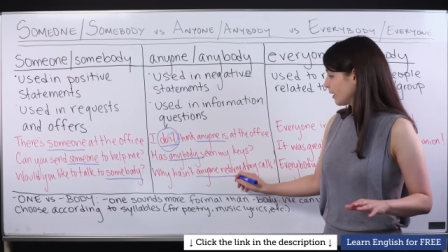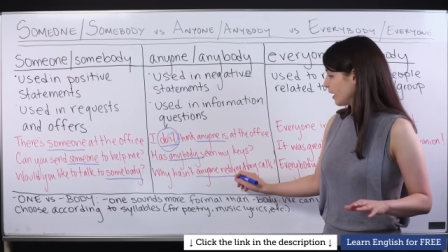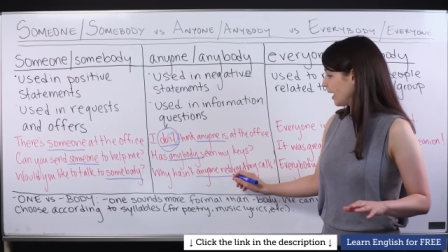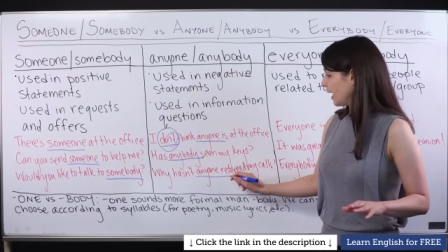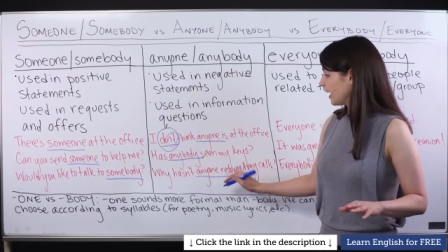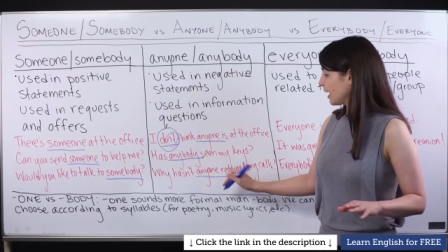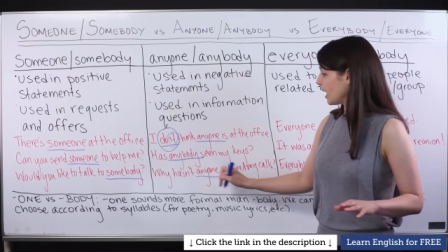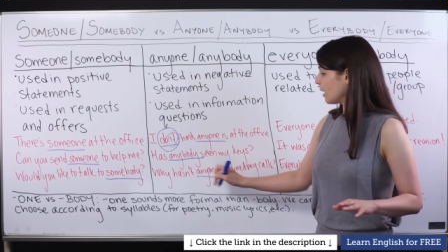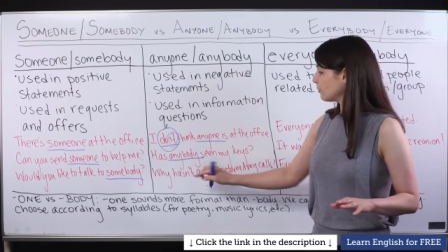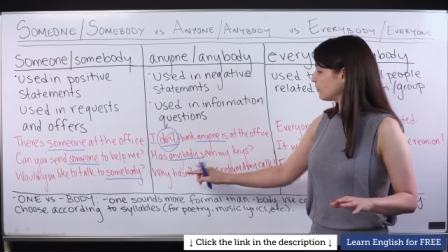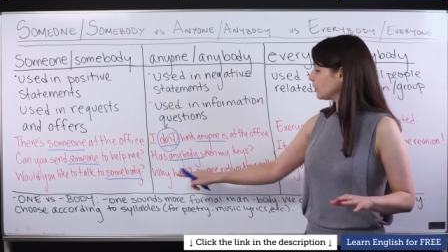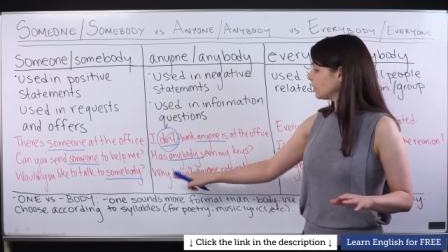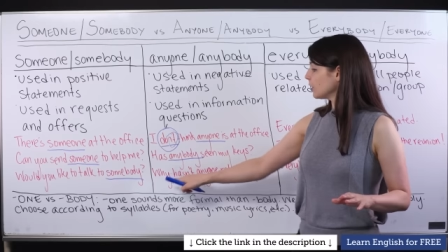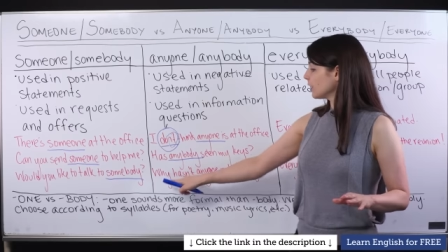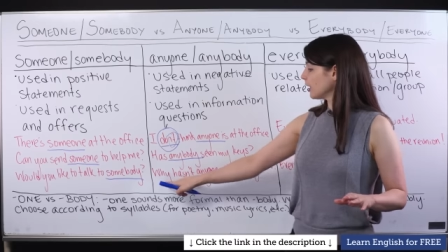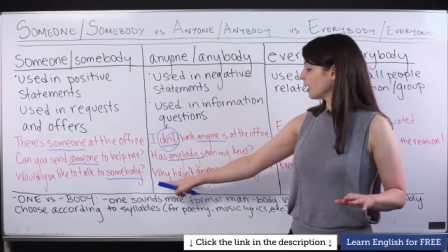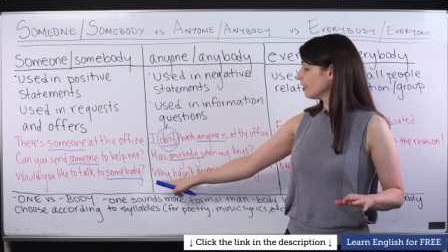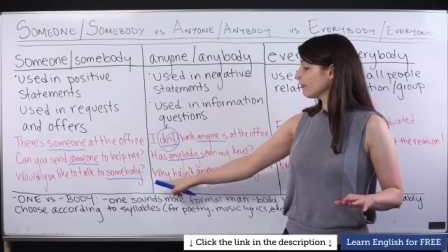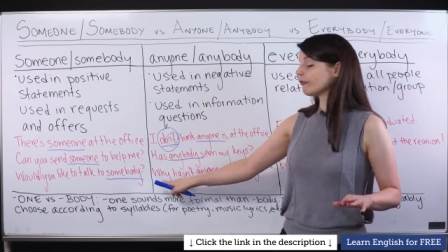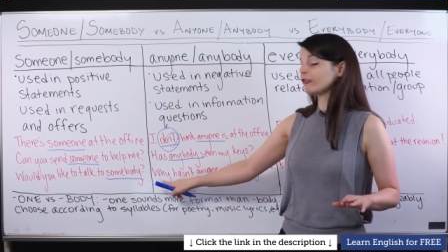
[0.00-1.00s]
And I'm
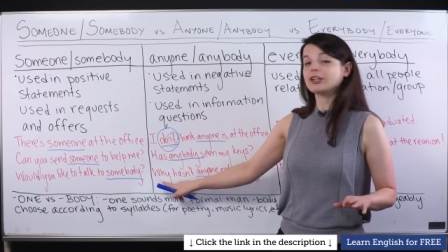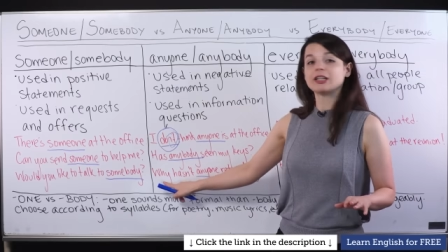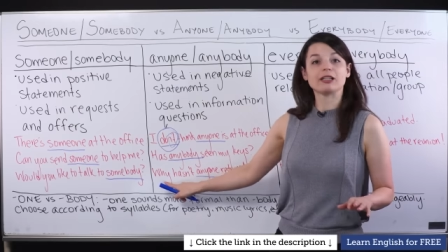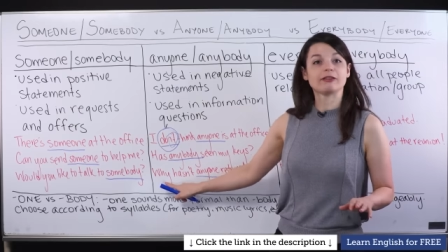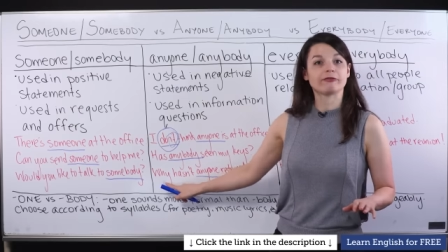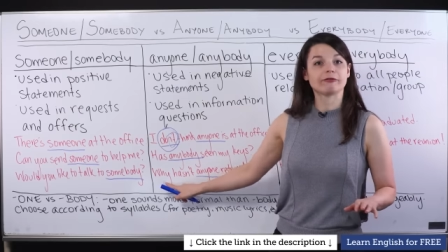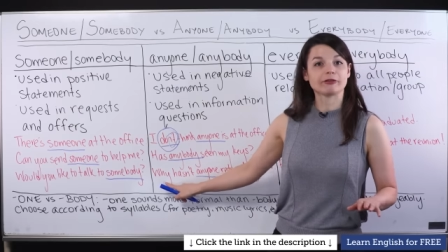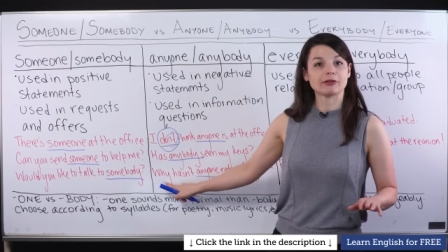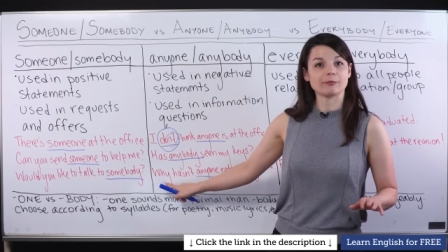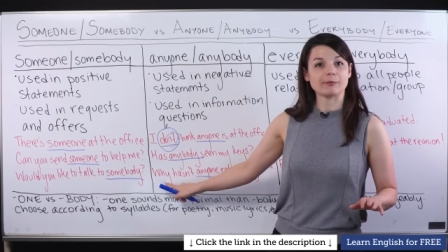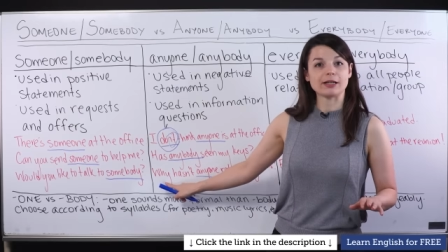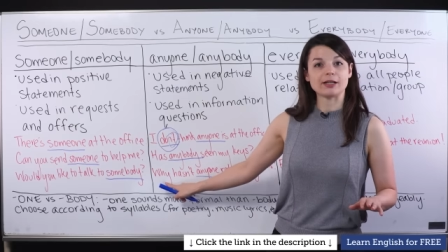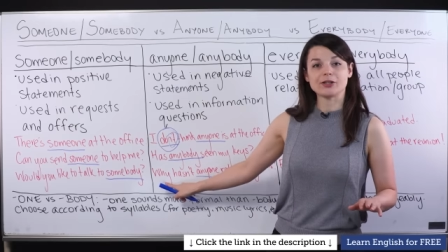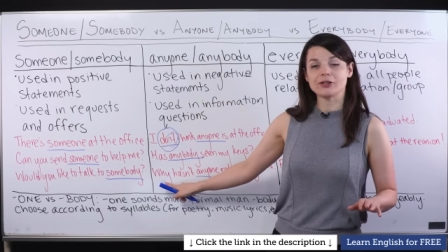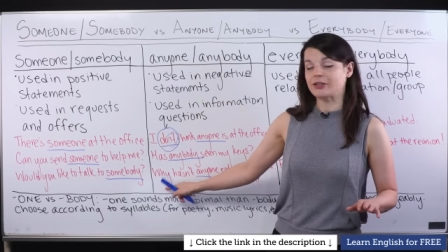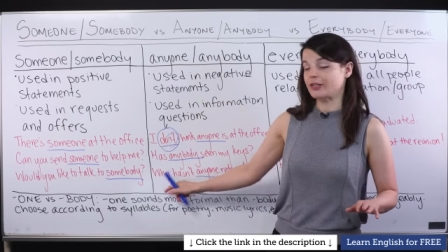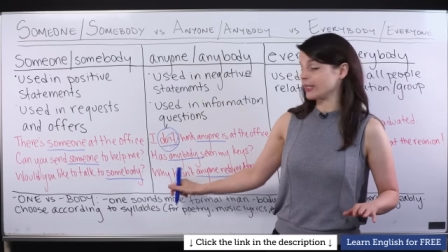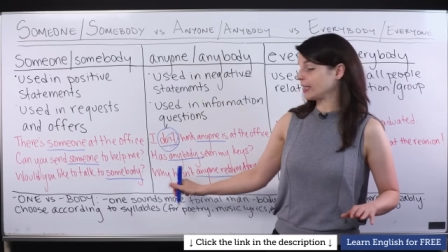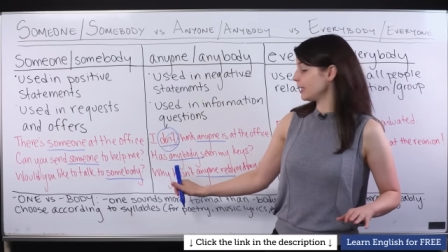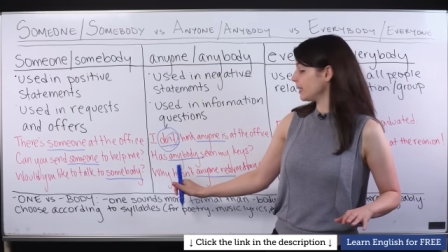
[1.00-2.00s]
looking for
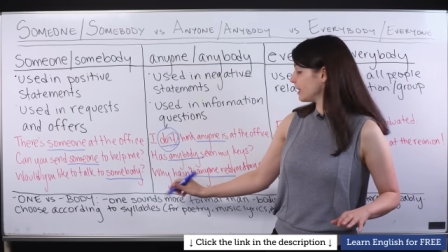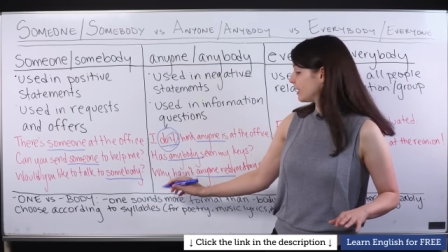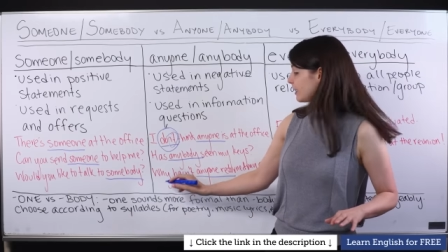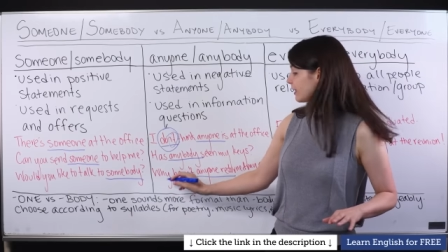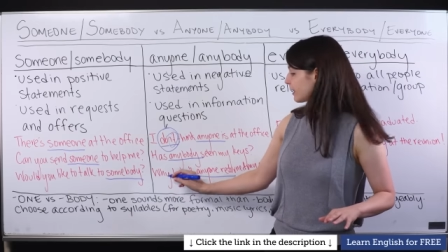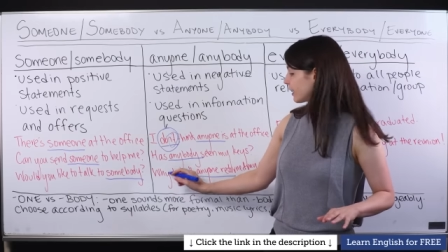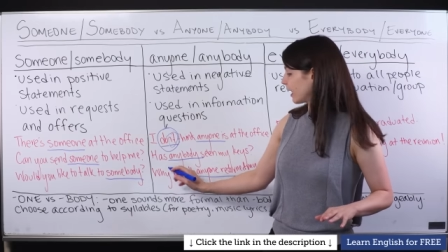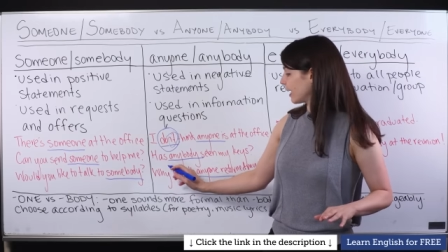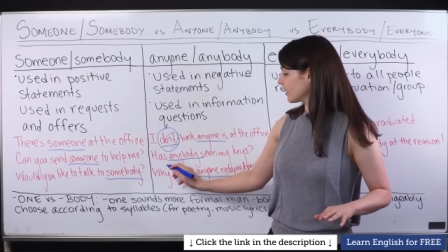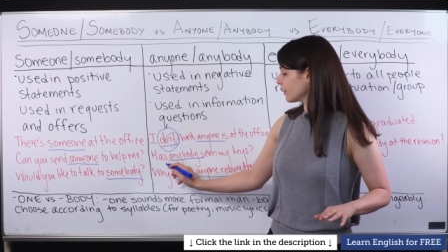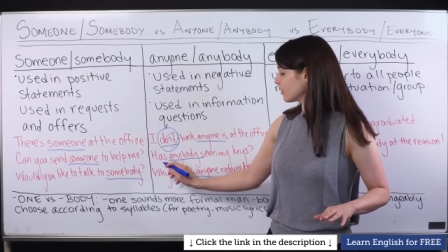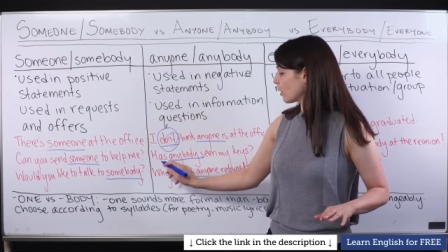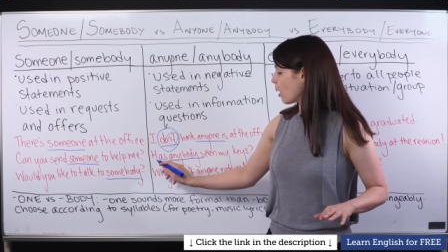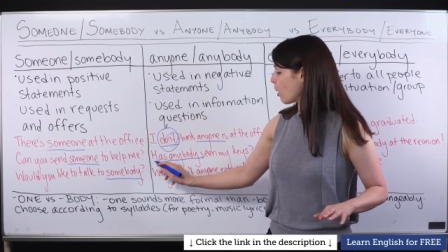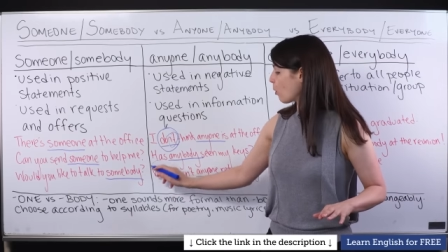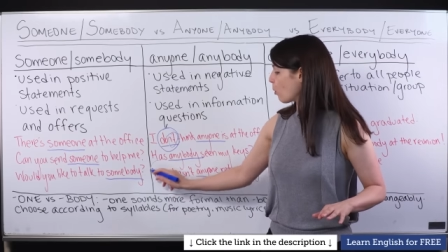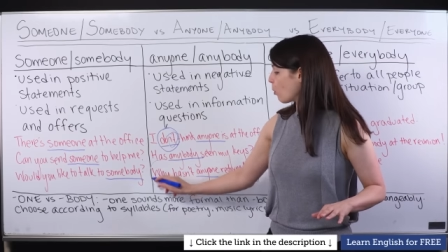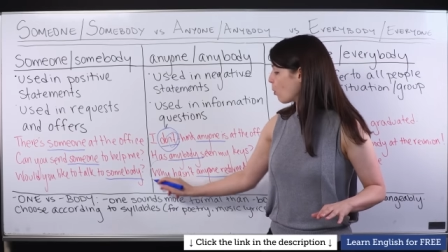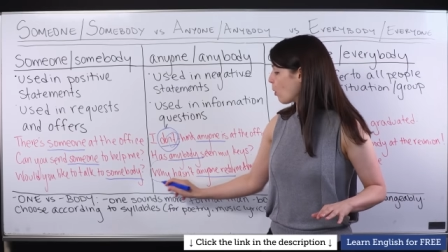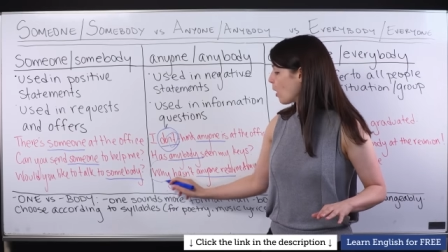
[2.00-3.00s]
information. In this case,
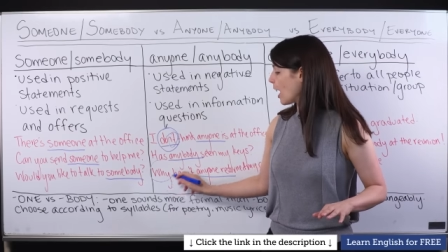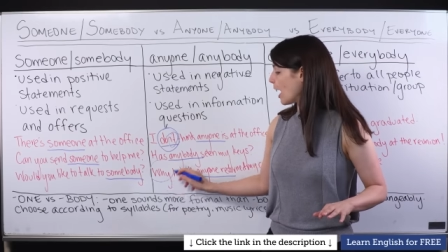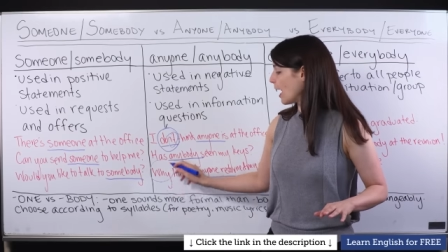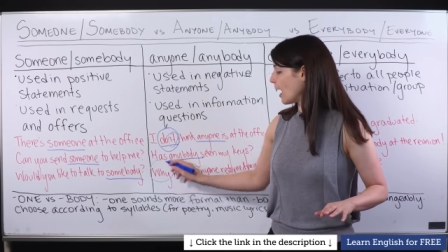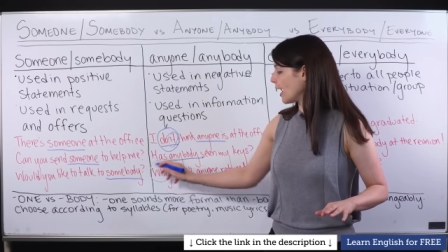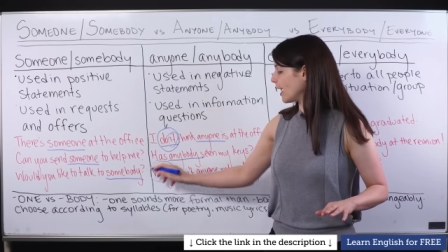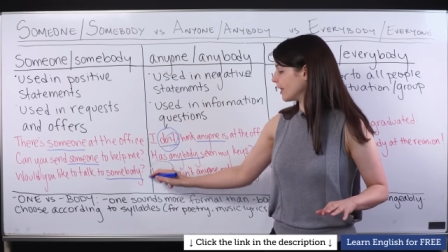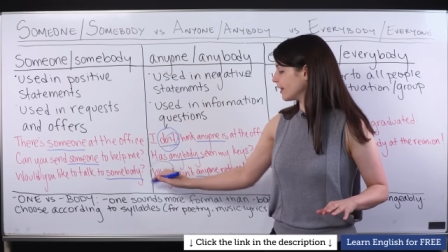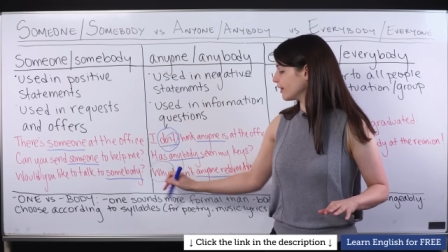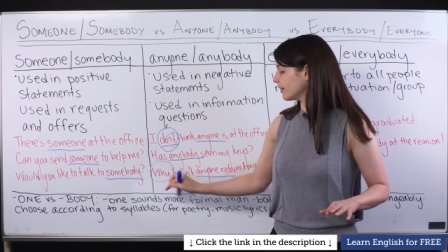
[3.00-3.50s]
a why.